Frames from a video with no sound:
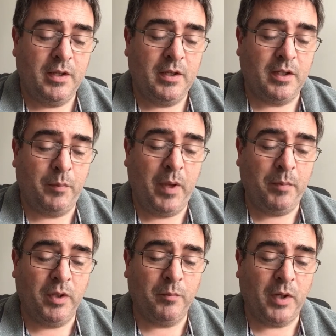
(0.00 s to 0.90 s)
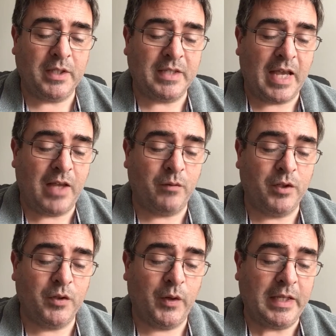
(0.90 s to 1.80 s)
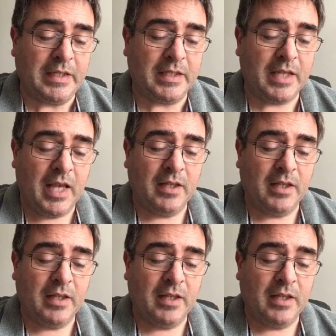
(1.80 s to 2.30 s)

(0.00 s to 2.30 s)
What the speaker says: Let the people of Mount Zion rejoice.